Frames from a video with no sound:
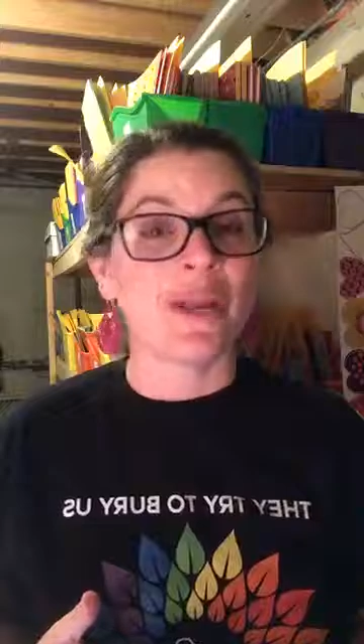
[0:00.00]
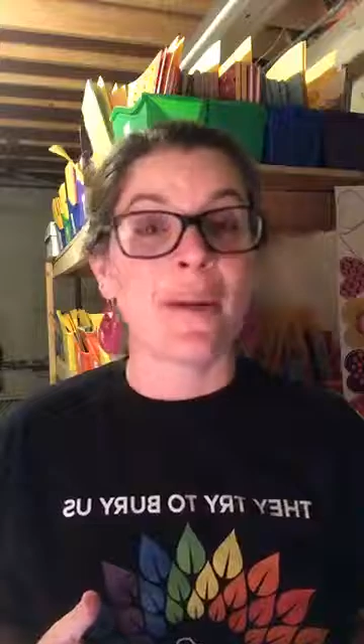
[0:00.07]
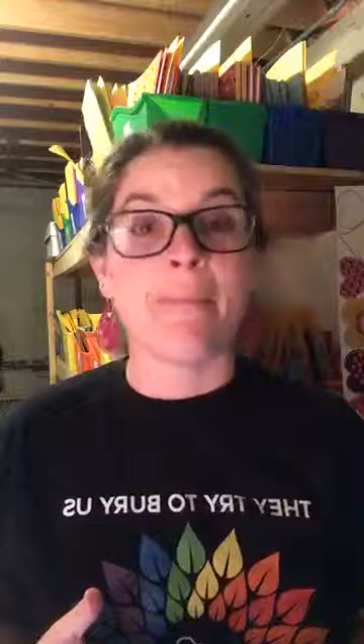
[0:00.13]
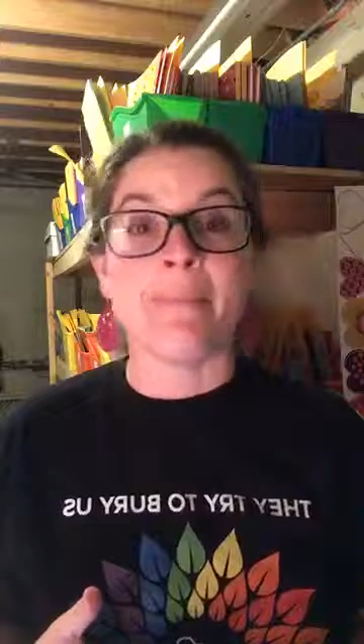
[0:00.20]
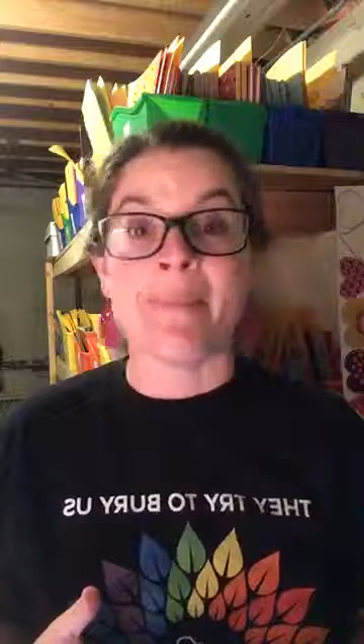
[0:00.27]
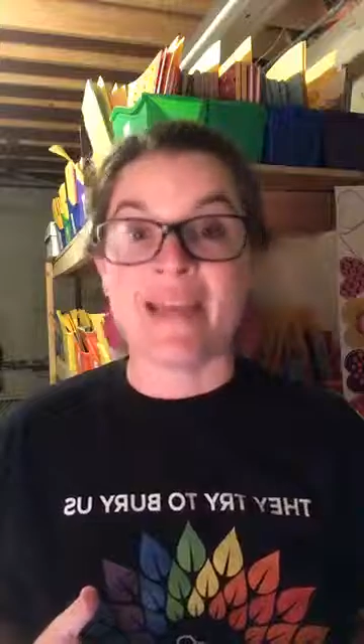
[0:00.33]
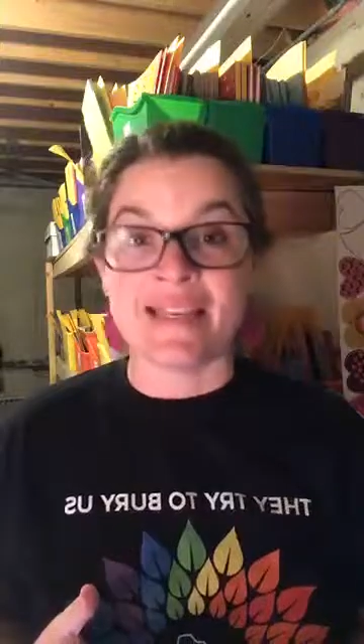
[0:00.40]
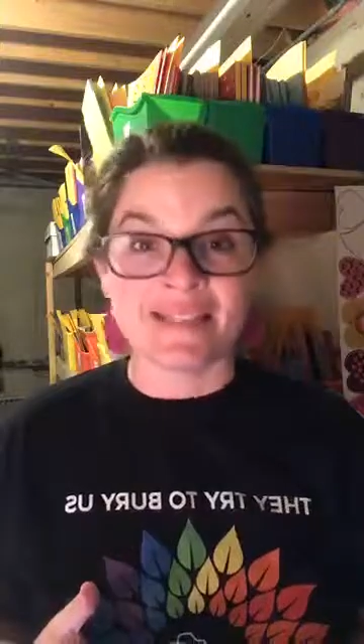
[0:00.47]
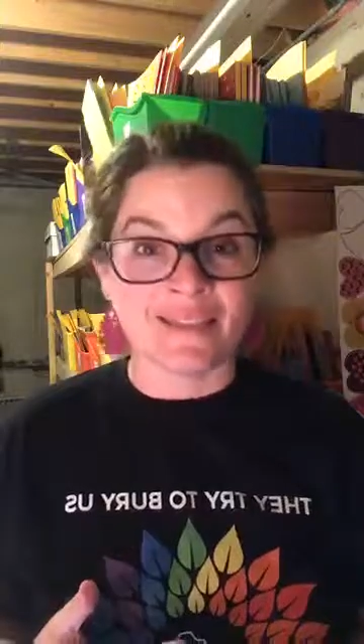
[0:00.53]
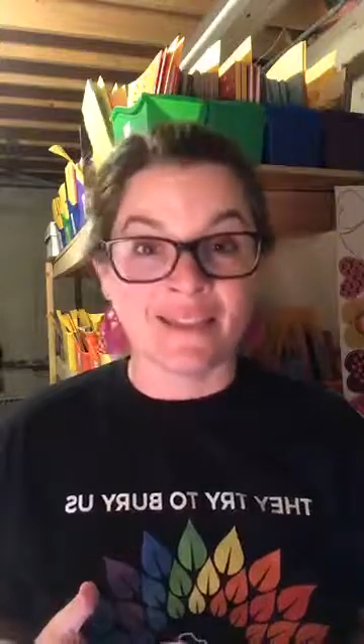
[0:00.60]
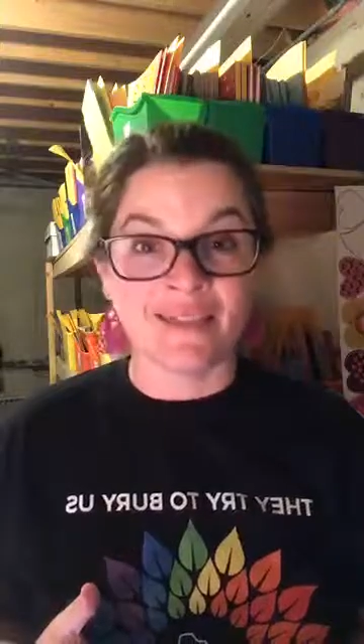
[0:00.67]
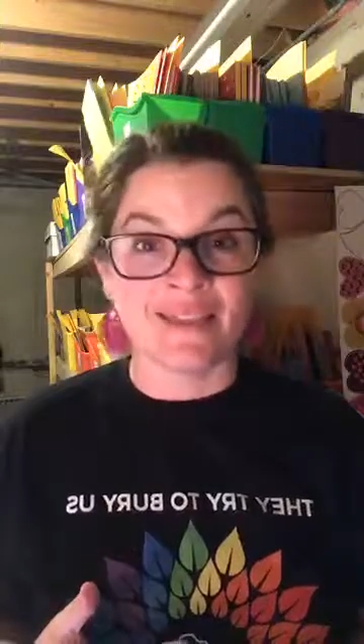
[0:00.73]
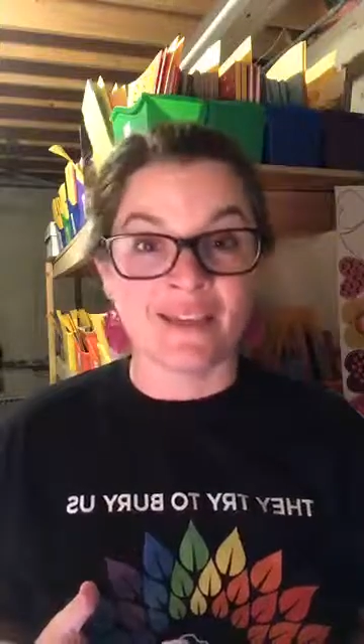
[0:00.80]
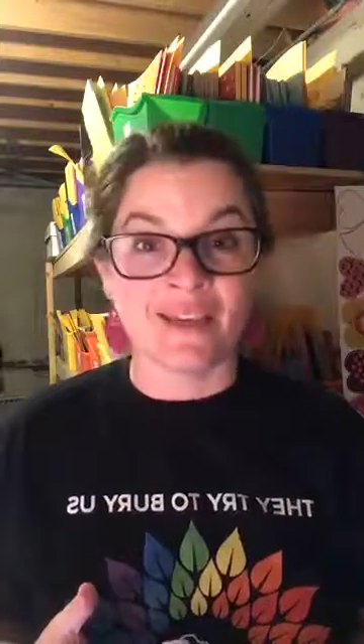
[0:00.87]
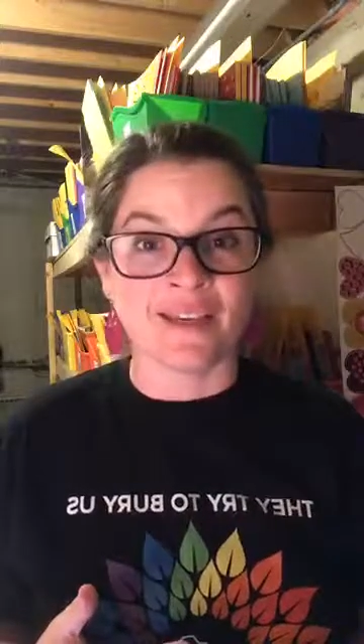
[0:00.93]

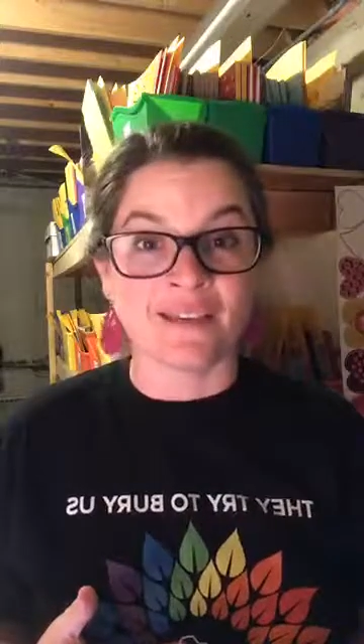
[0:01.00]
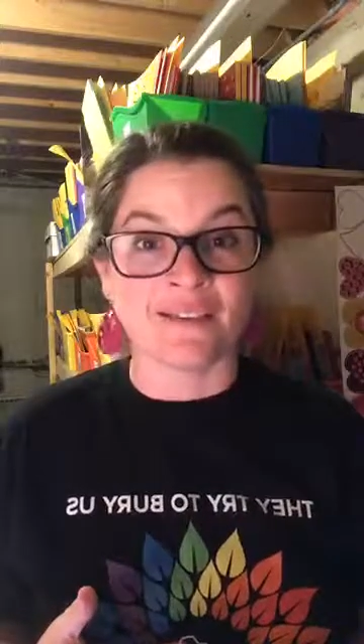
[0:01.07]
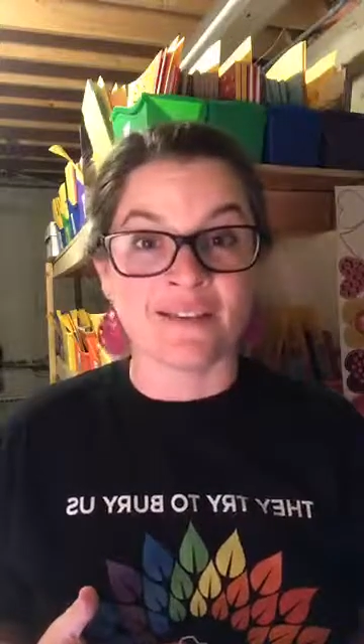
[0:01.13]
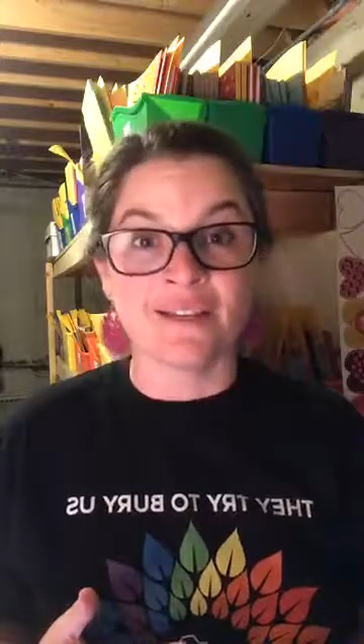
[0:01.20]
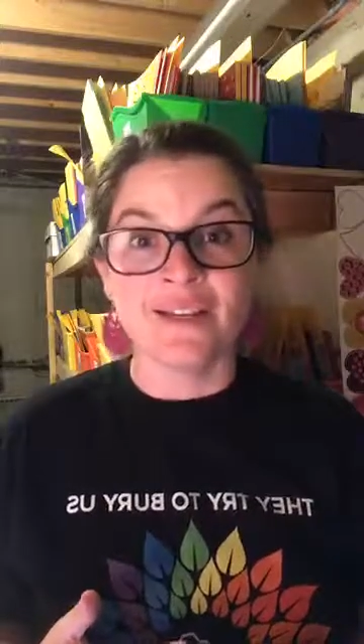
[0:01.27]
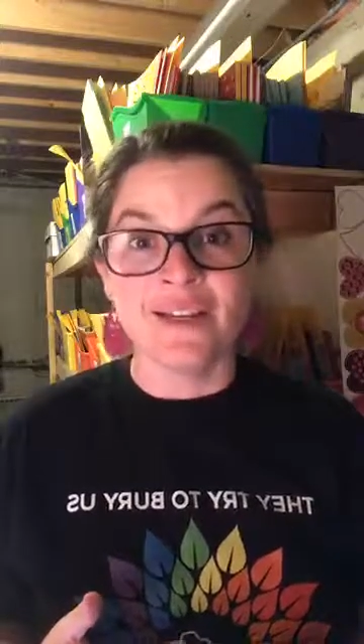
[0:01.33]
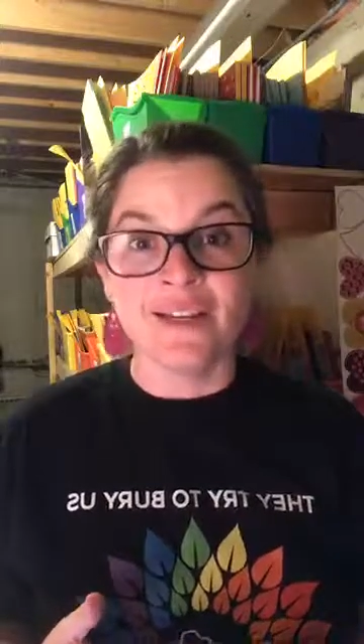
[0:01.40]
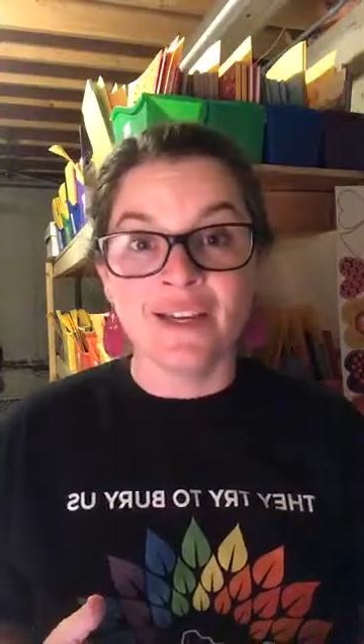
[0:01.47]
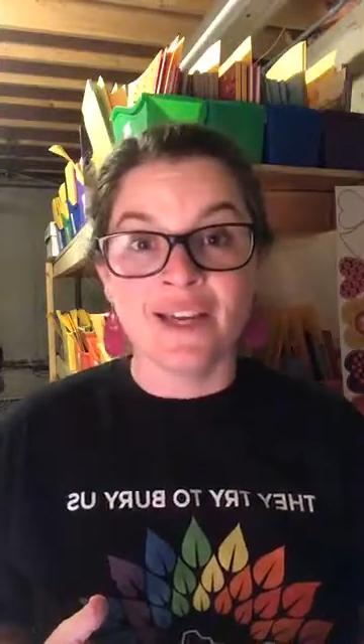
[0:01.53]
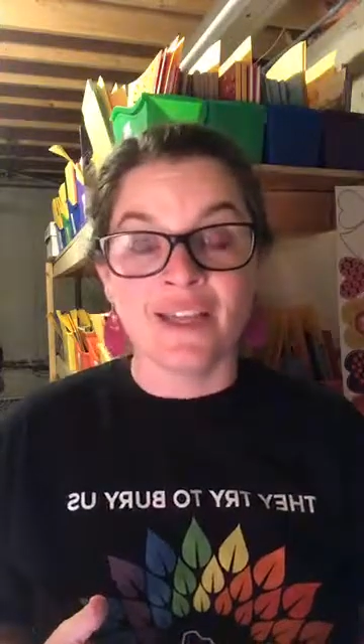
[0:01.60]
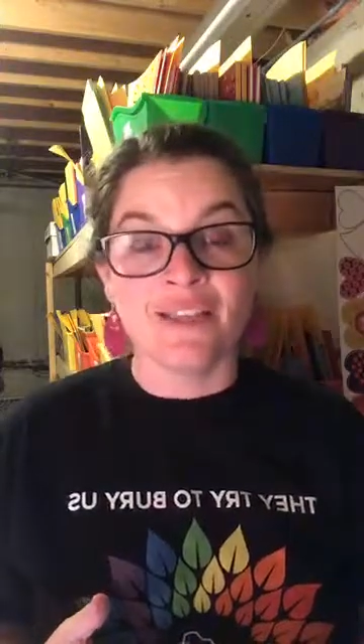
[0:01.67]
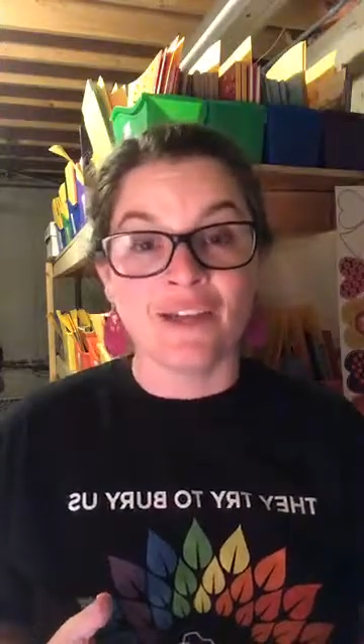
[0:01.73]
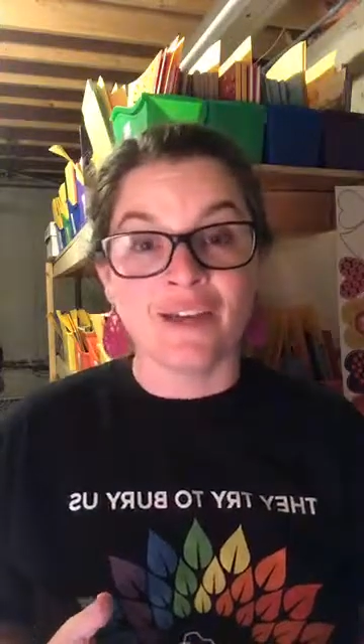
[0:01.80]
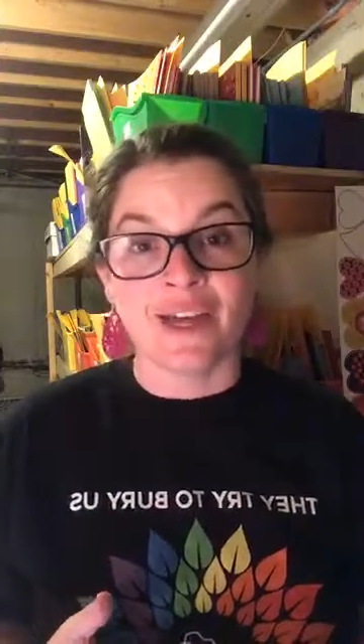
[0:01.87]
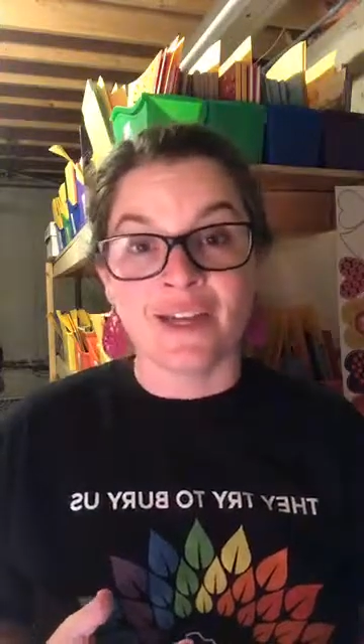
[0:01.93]
amazing things in
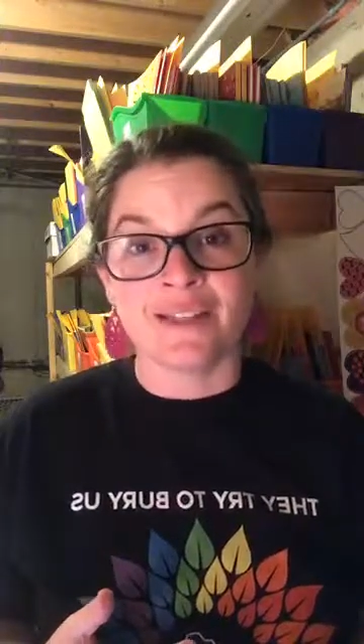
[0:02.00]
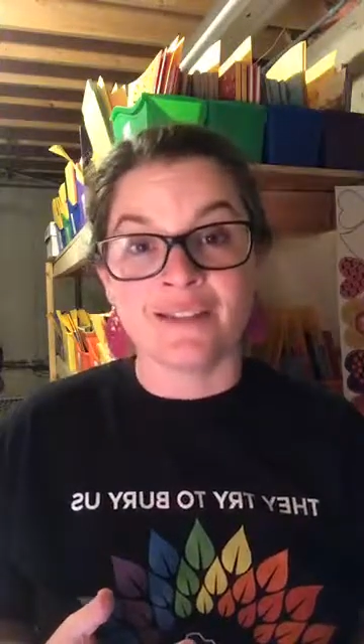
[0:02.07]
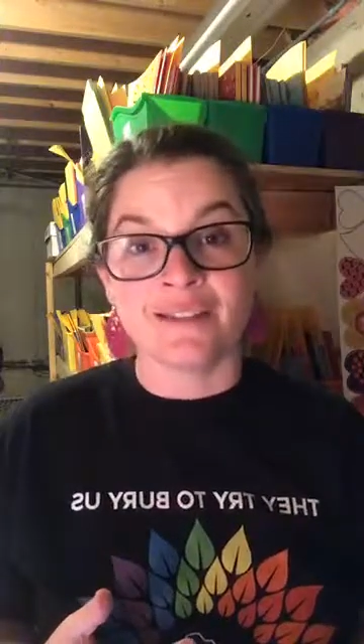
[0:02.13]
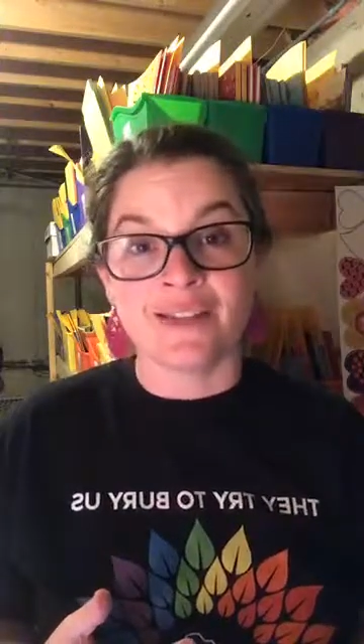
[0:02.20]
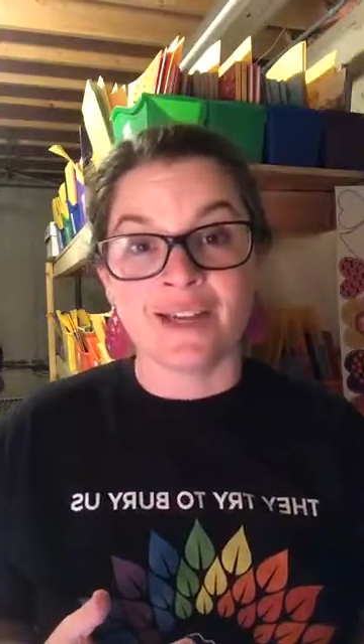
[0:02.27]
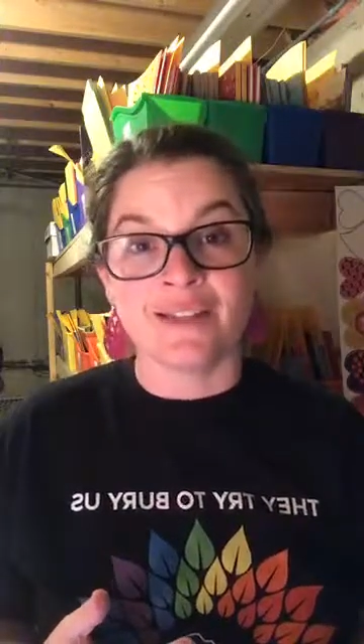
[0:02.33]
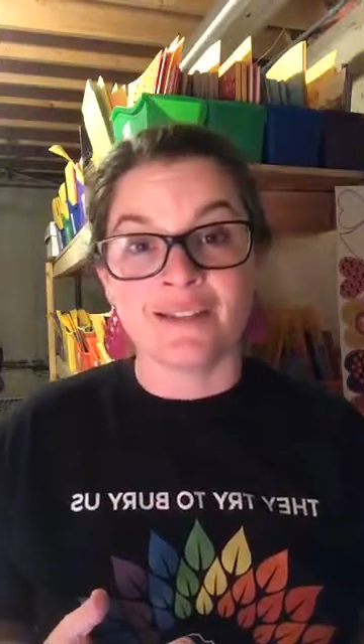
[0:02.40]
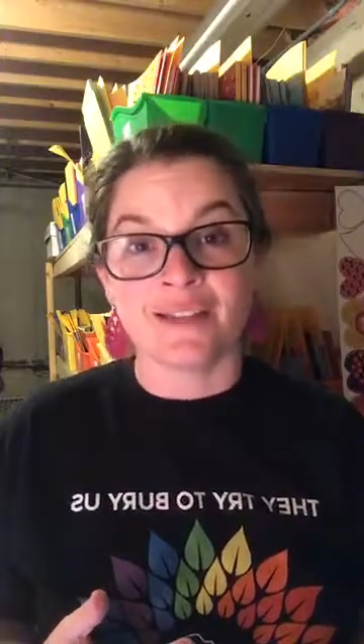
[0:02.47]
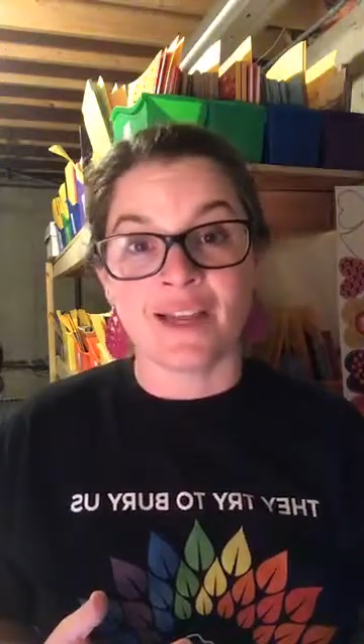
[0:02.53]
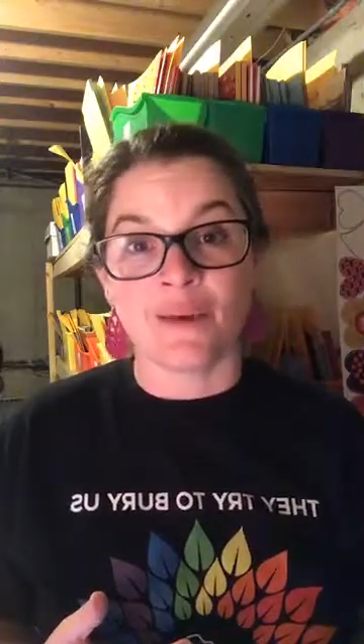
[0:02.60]
the United States,